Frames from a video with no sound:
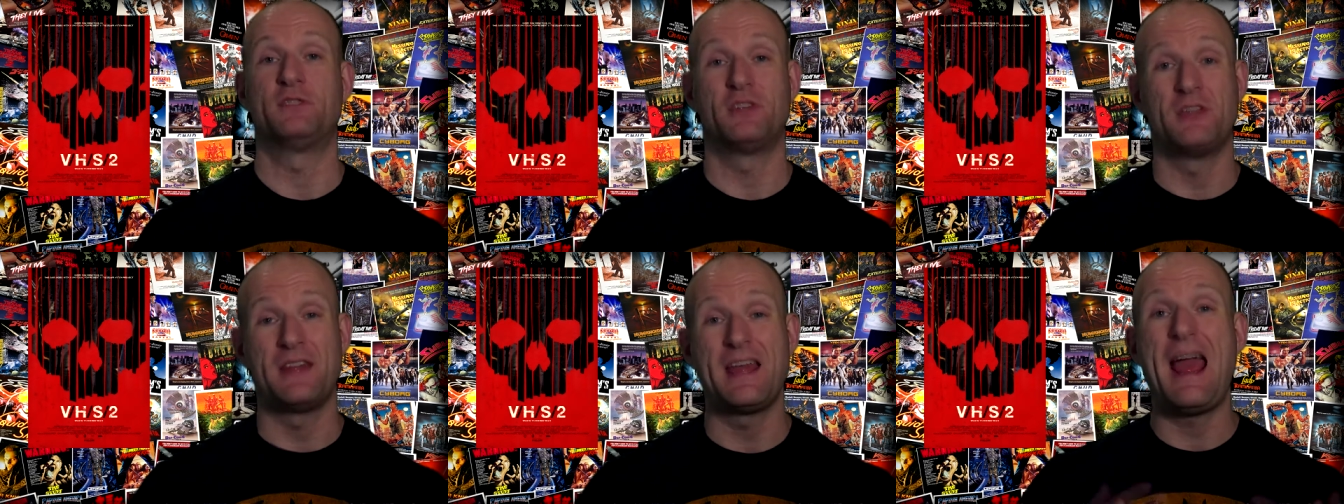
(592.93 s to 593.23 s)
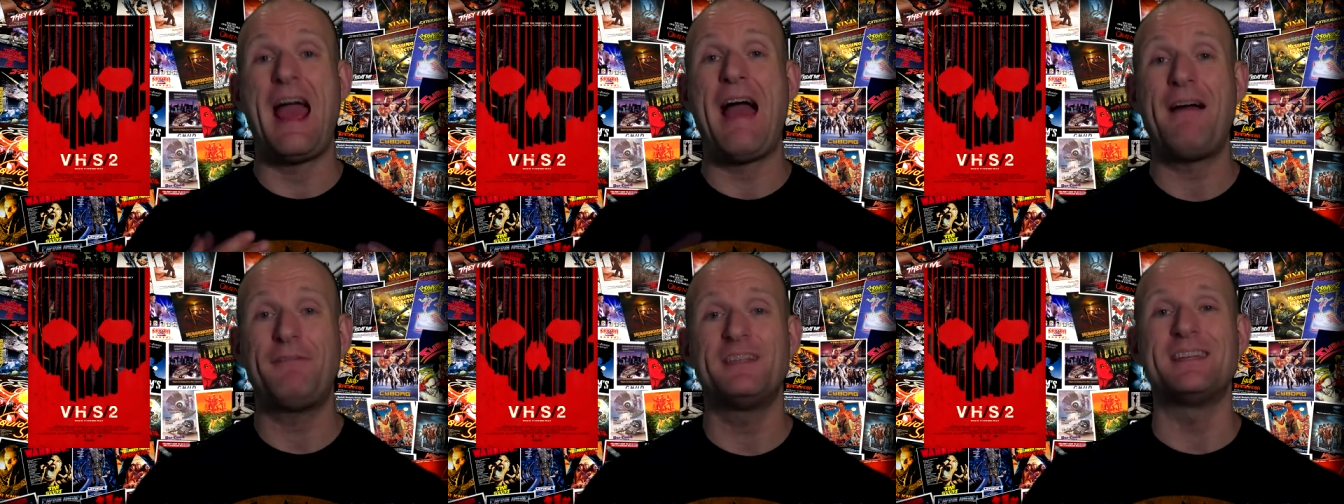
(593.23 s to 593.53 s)
so they
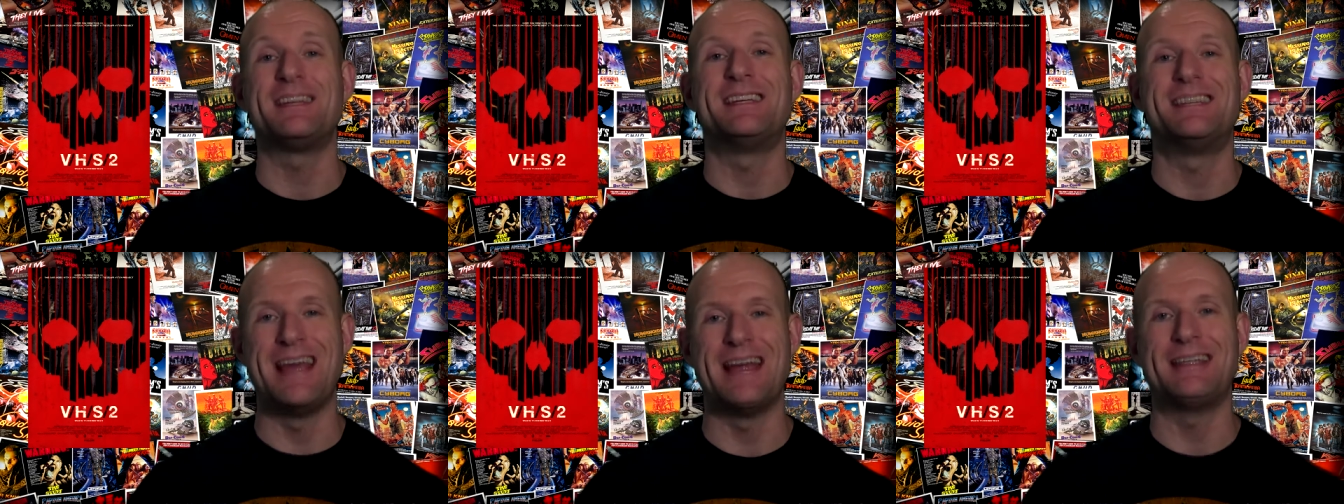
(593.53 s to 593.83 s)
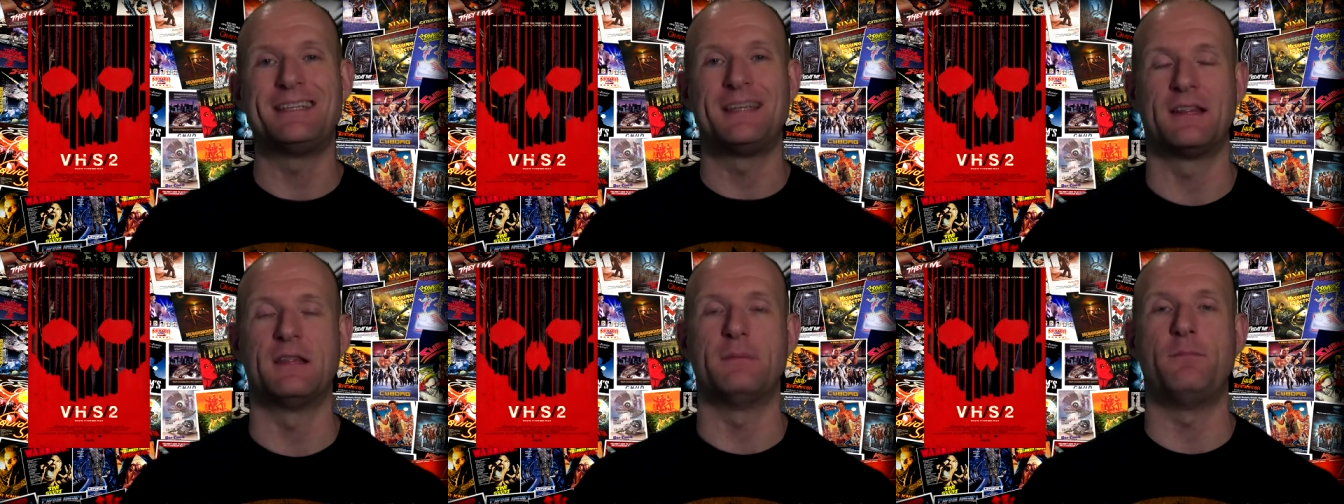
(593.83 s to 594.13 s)
have to
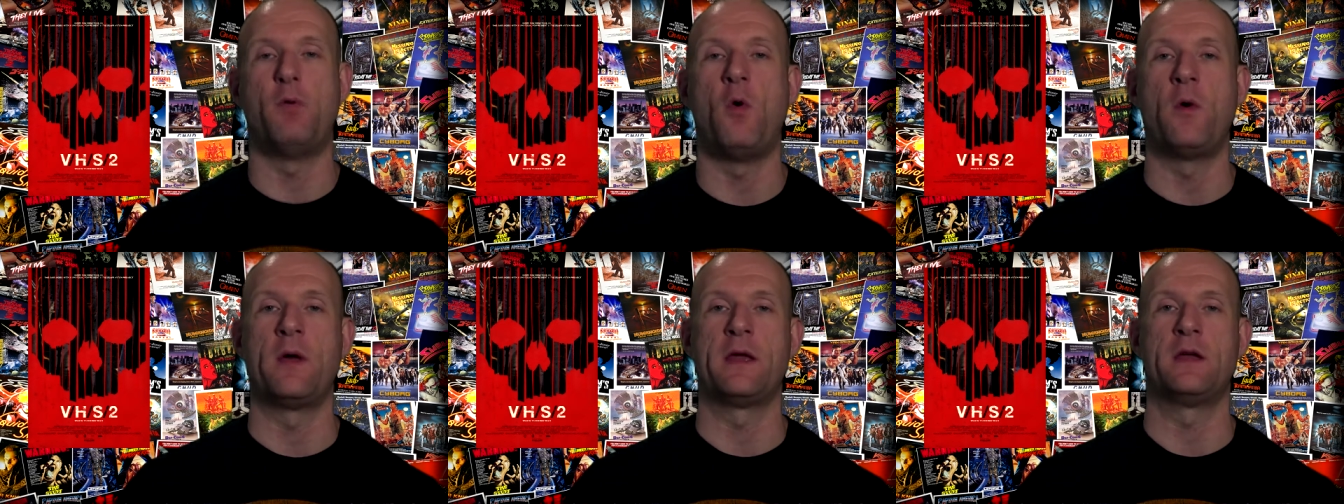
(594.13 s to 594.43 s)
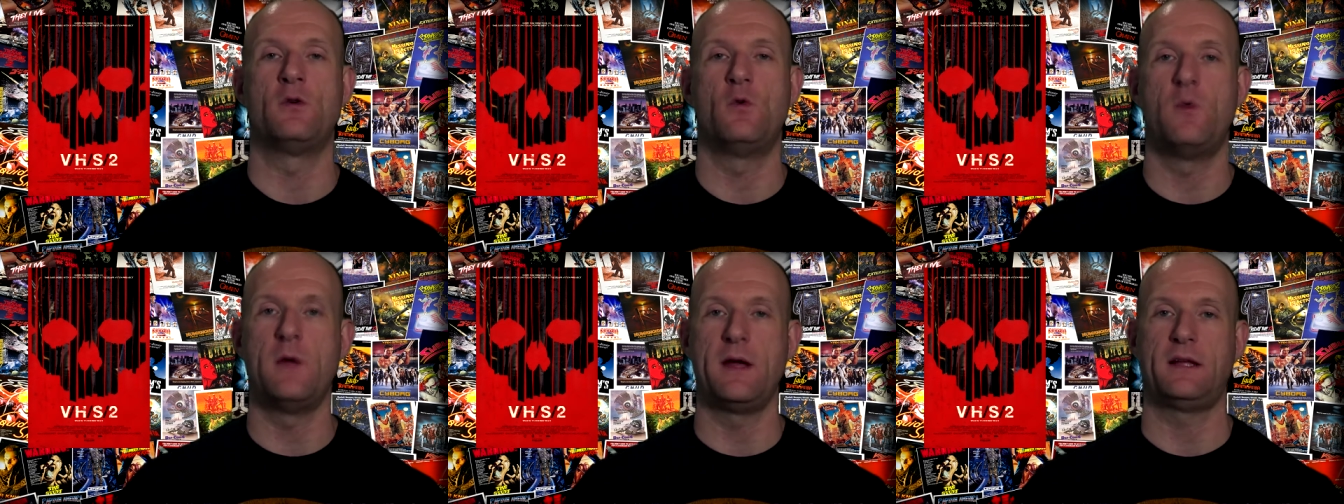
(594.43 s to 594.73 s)
get to the
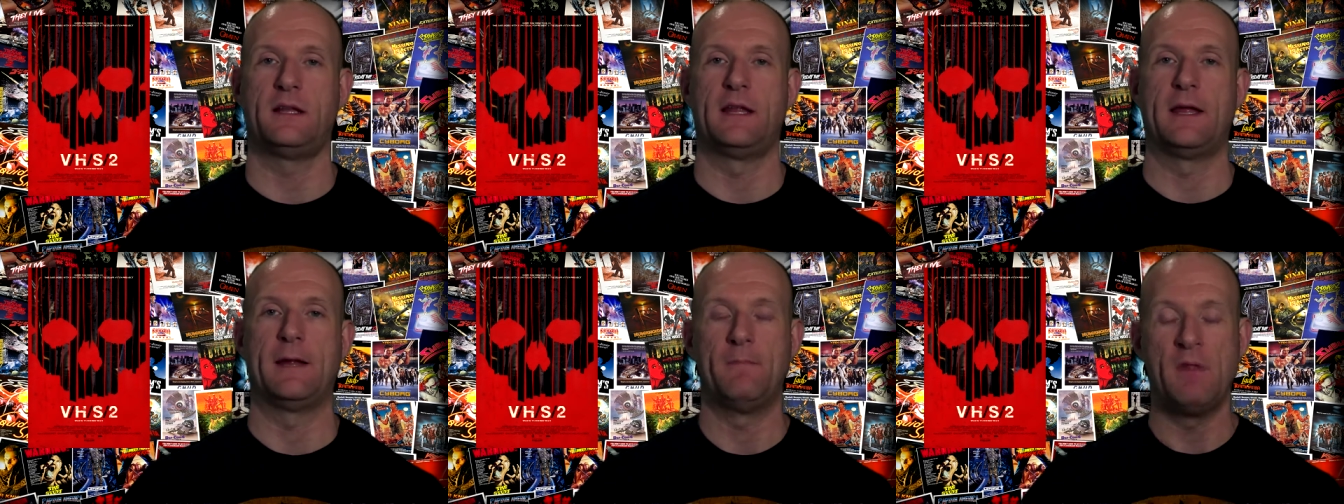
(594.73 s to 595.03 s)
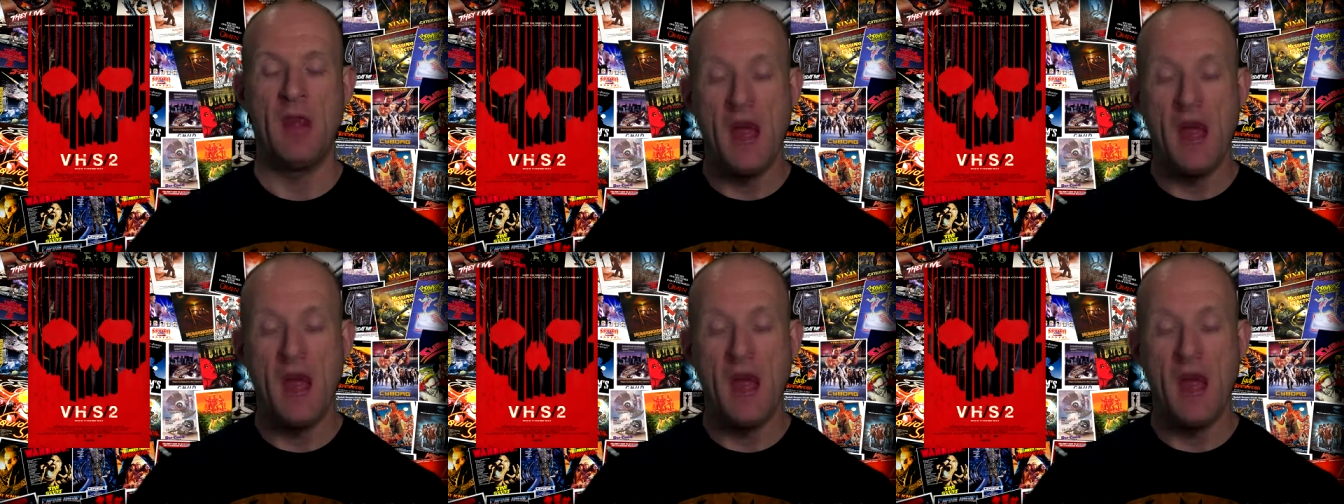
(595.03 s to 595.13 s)
point quickly.